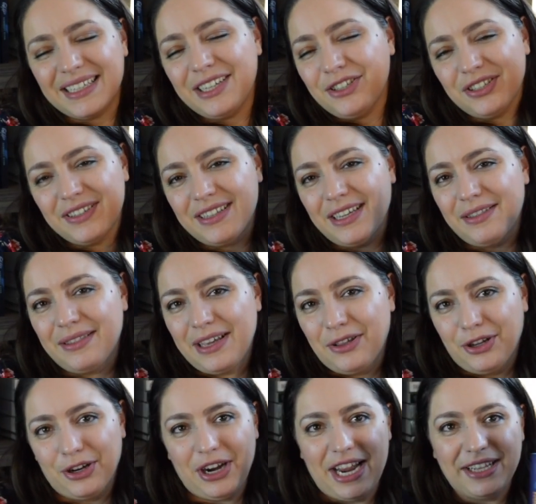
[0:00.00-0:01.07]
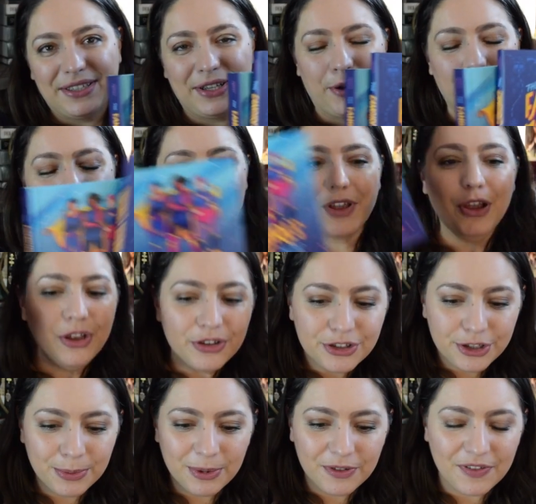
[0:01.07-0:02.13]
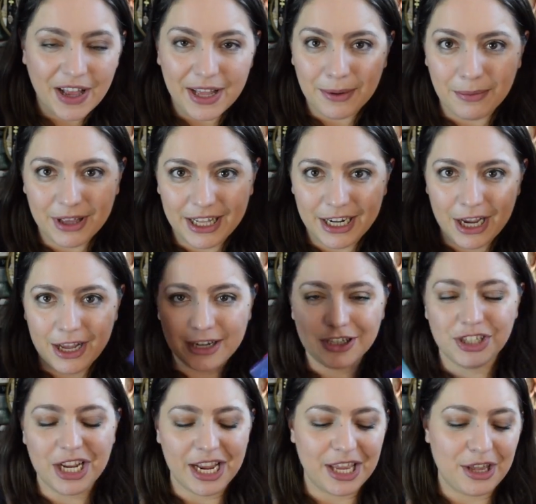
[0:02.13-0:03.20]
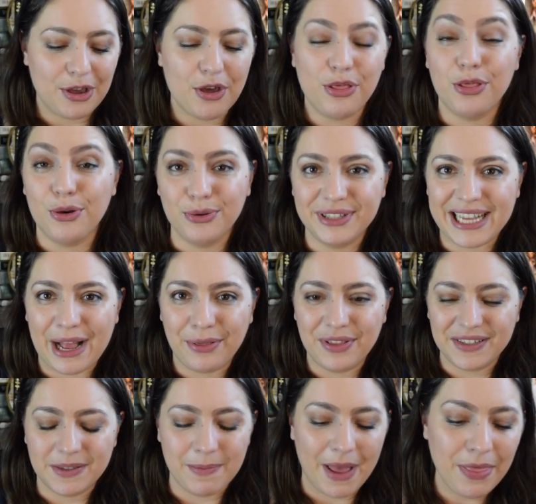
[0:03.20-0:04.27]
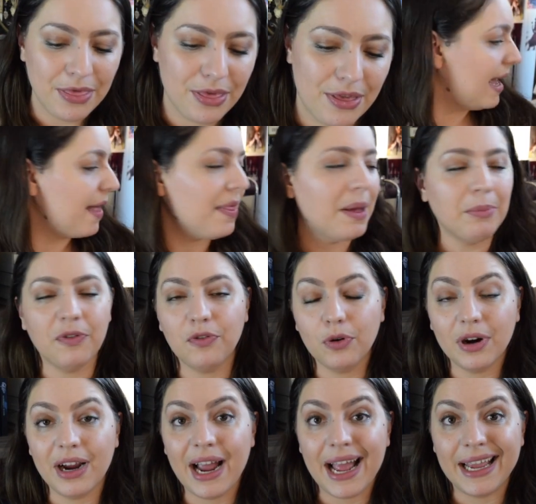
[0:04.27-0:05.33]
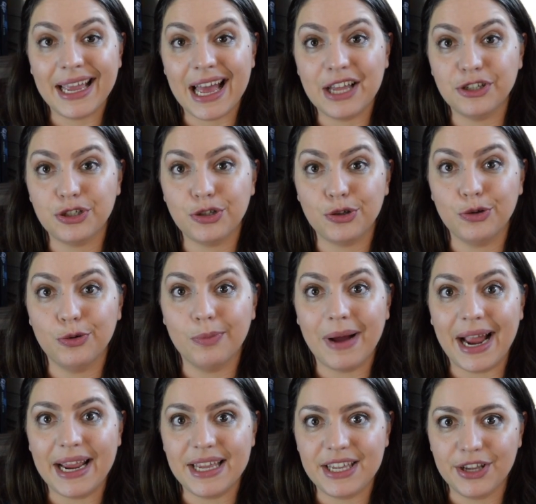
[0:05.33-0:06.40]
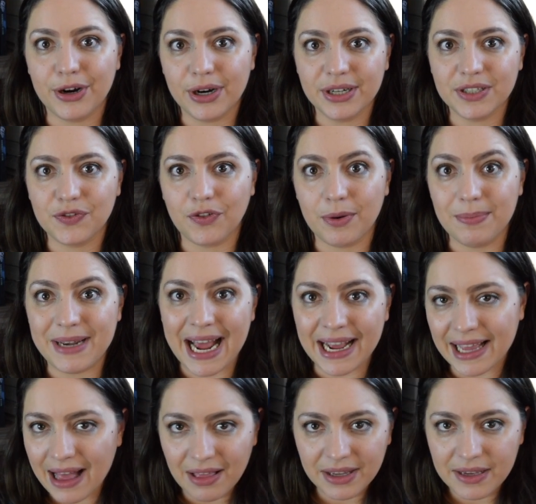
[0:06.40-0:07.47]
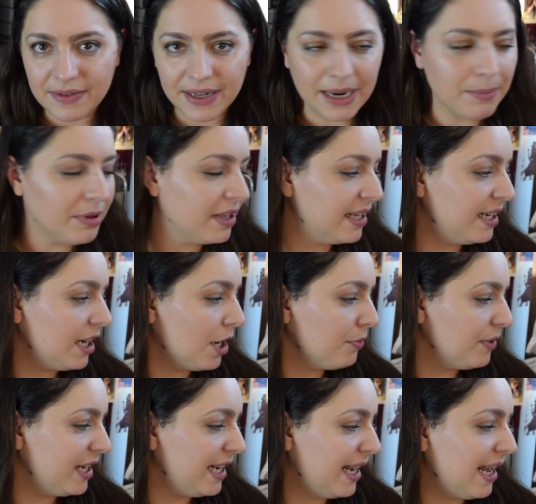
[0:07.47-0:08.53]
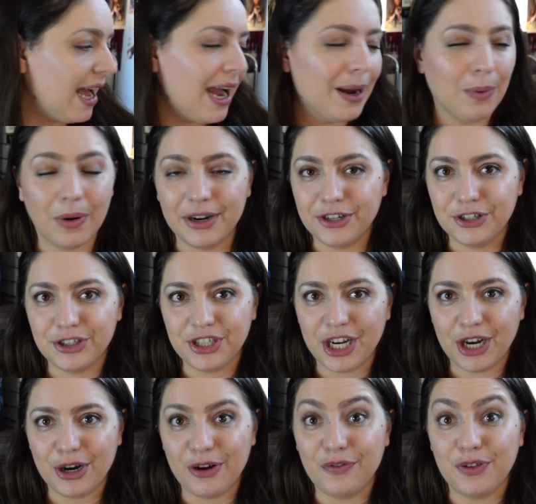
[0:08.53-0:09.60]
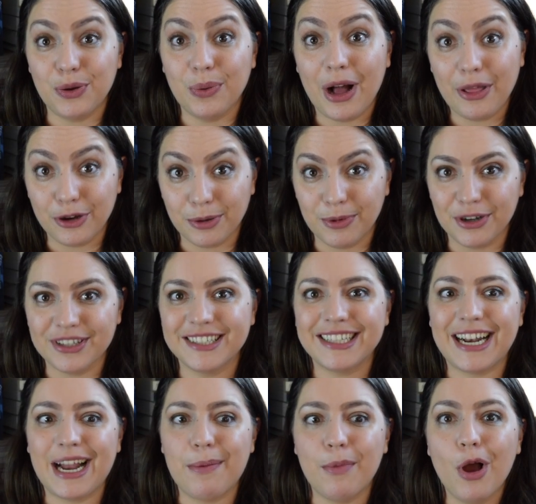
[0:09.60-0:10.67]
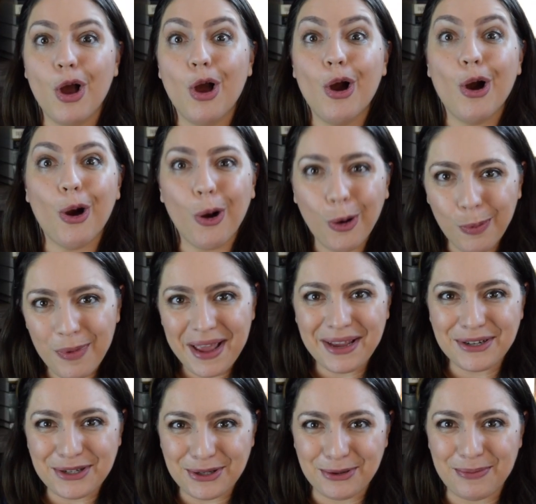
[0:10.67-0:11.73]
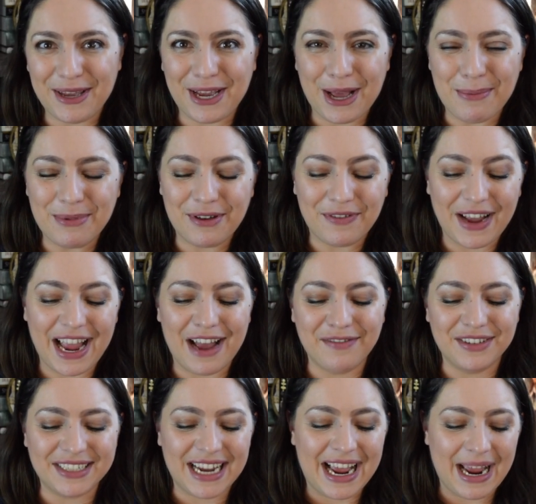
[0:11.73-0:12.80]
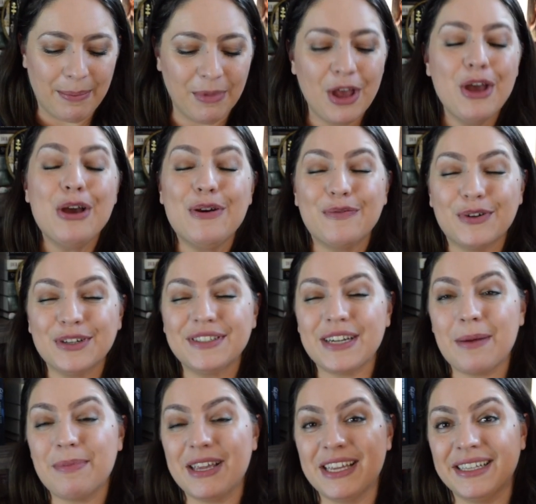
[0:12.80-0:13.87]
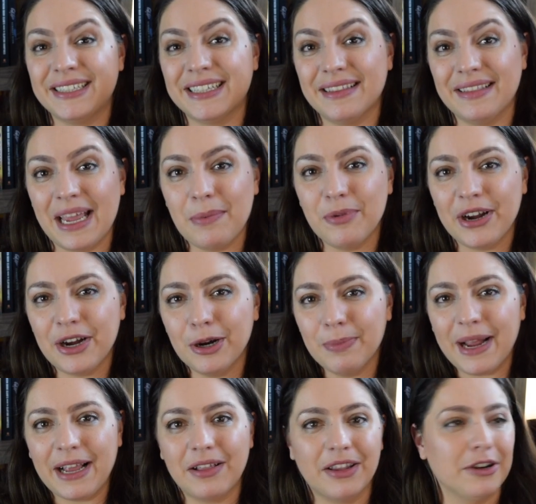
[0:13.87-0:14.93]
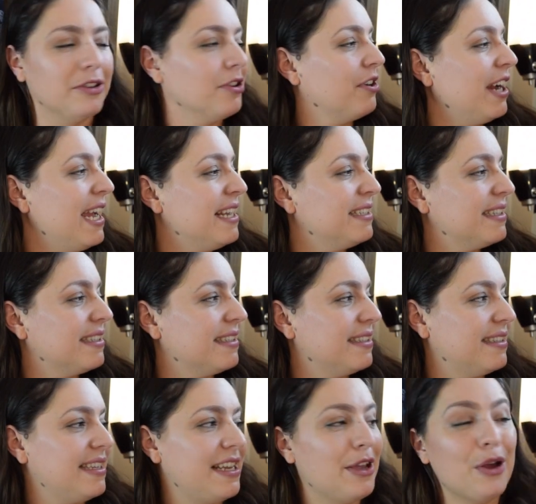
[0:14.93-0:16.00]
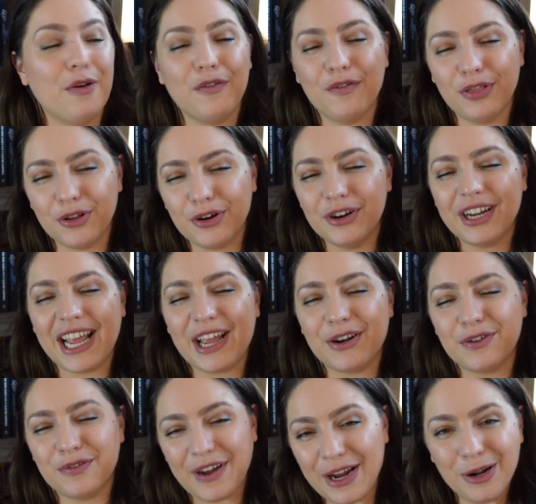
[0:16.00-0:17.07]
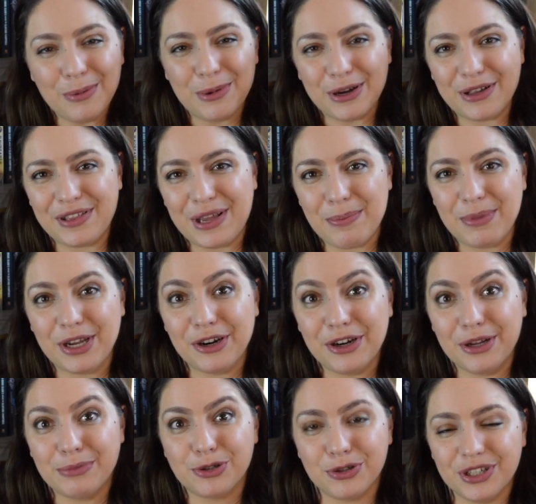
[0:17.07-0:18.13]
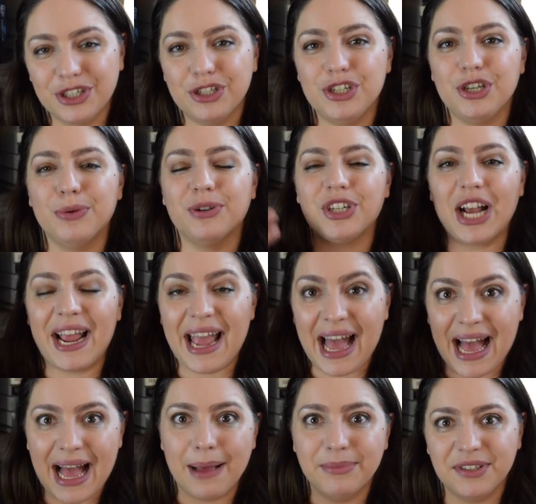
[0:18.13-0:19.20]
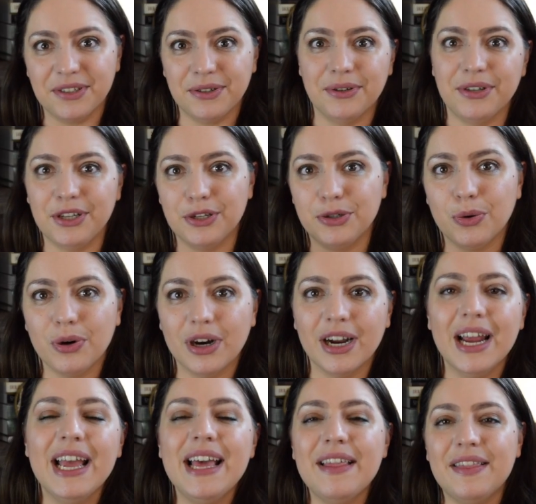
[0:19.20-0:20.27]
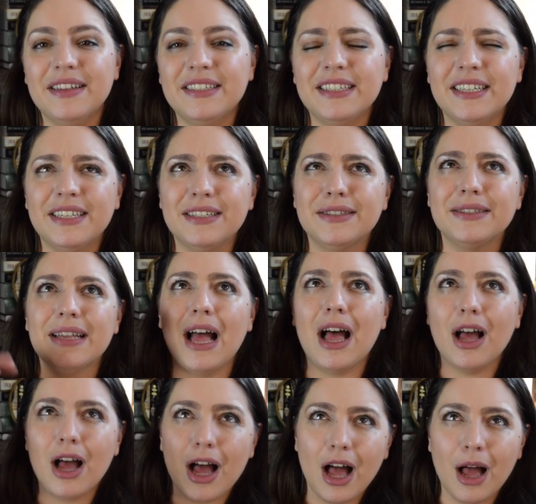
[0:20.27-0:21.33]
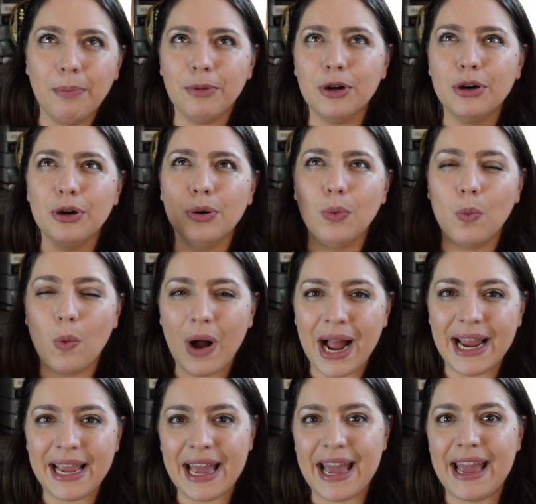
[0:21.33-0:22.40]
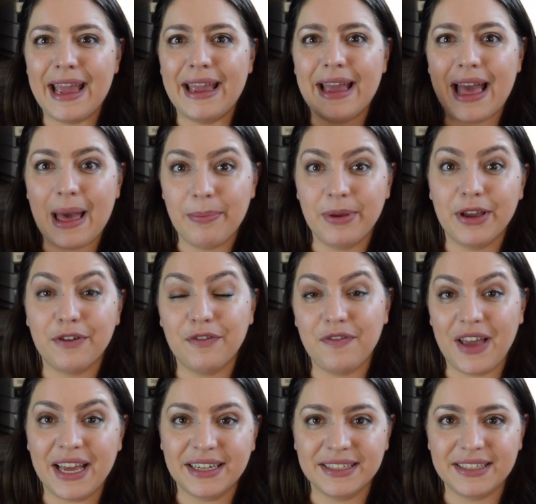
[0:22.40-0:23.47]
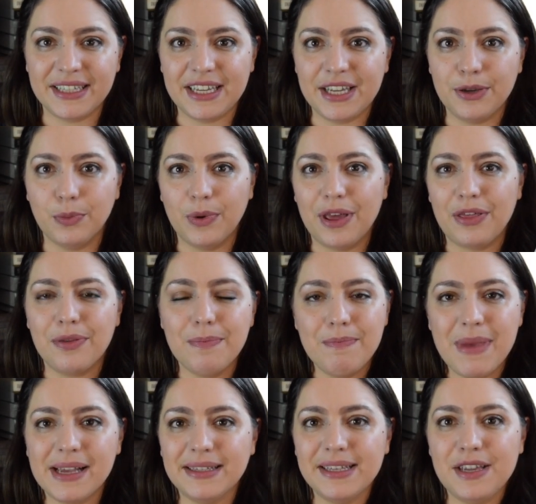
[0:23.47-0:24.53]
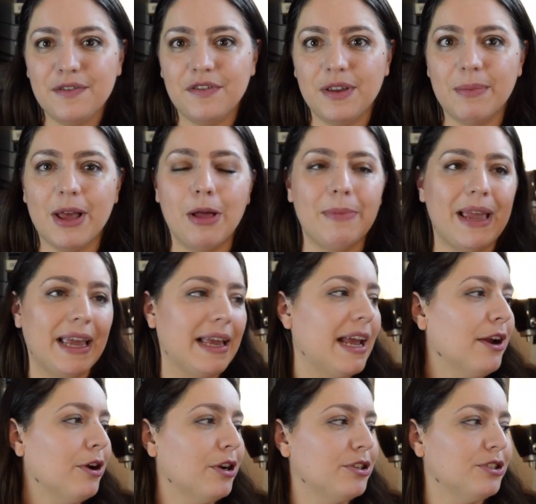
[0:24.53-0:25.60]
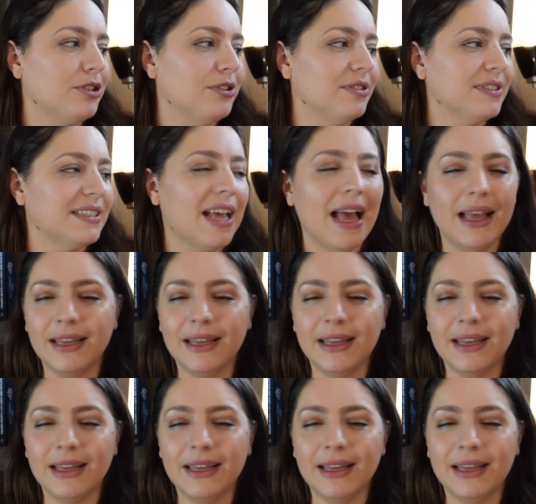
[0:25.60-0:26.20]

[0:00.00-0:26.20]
It just, they, they look great. So super fun. Planning on checking those out this month. And then before I get to my e-arcs from NetGalley that I'm planning on reading, I wanted to share a few other books that I'm hoping to pick up if I have the time. First up is Lightbringer by Claire Legrand. This is the third and final book in the Empyrium trilogy, which I absolutely adore. This is upper Y A epic fantasy with messy female main characters.